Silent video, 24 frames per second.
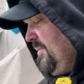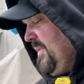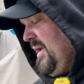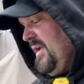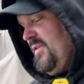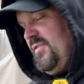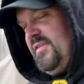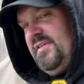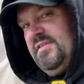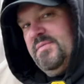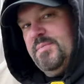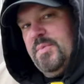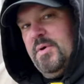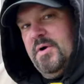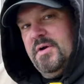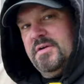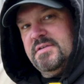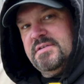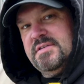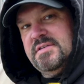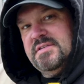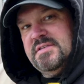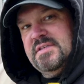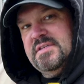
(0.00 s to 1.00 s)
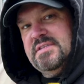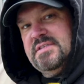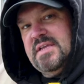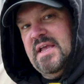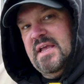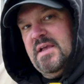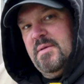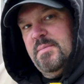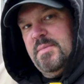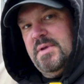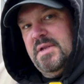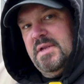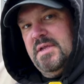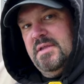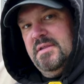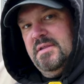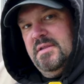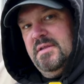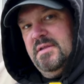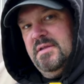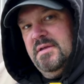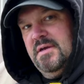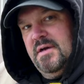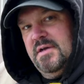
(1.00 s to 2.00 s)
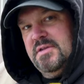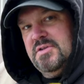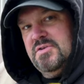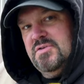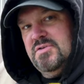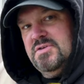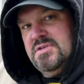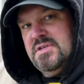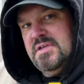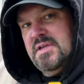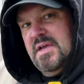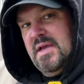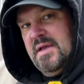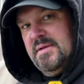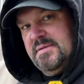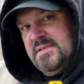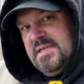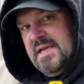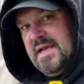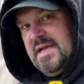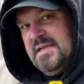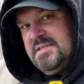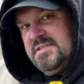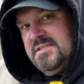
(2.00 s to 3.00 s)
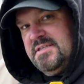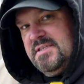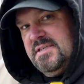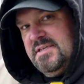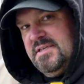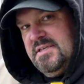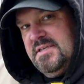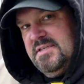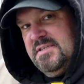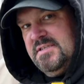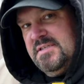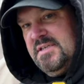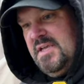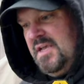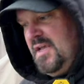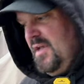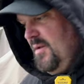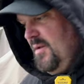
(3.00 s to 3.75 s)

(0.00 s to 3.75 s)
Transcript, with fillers: to make these parts because these take a minute. Uh, usually I attach these